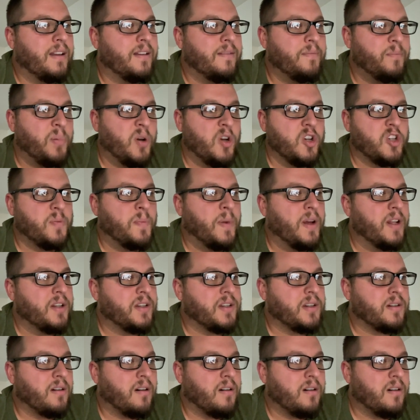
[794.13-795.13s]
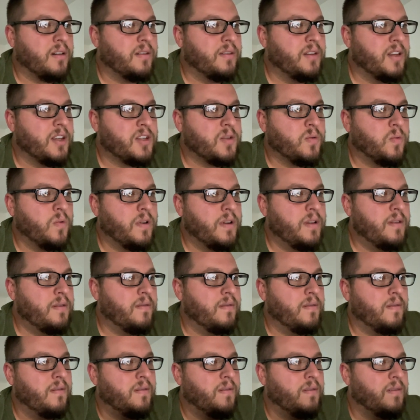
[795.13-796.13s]
Push button start on this one.
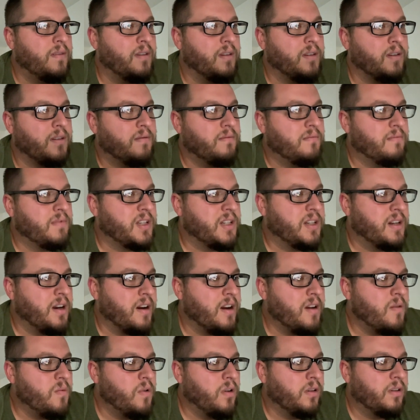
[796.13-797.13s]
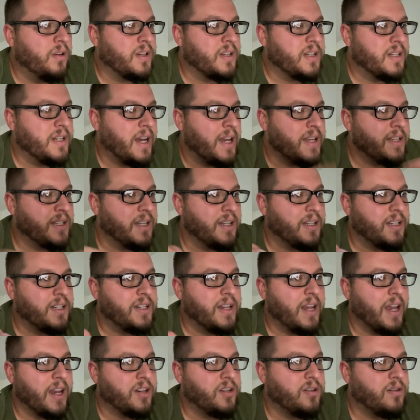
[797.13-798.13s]
The steering wheel looks nice. It's
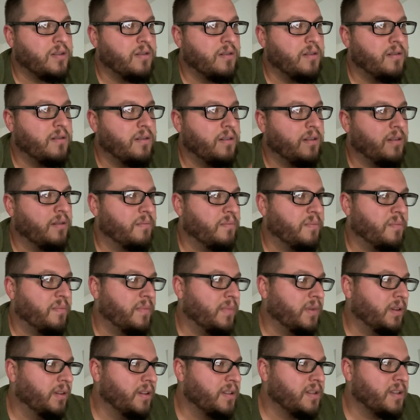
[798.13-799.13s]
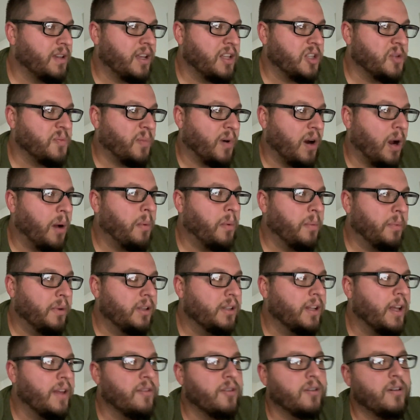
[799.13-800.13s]
textured. It looks like it's probably
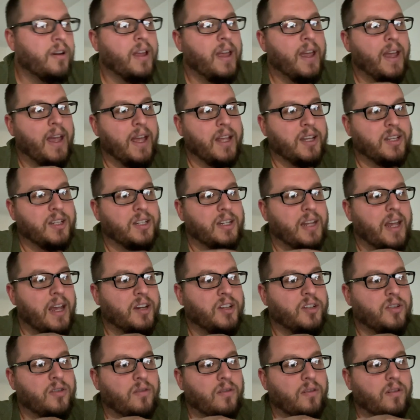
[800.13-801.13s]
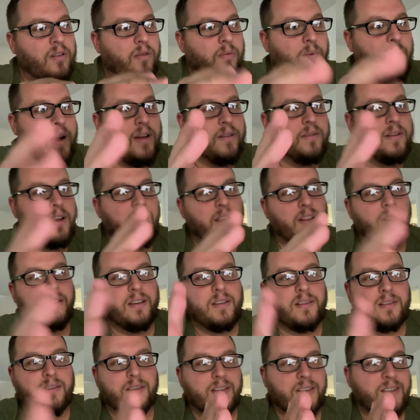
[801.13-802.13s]
leather. It's textured around at
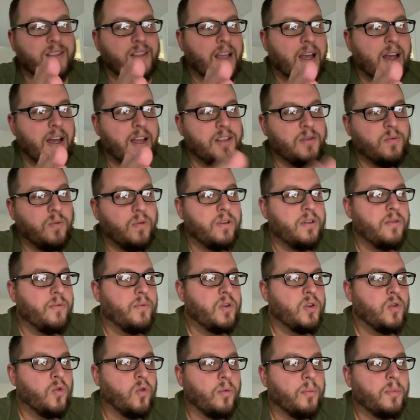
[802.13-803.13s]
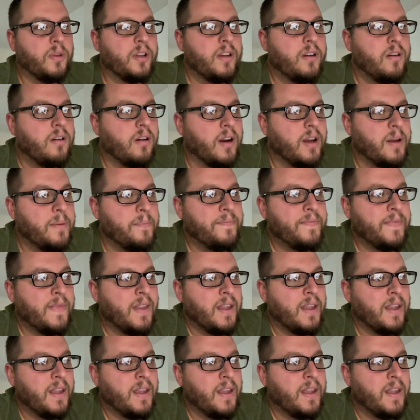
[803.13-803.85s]
least the sides where you would normally grip.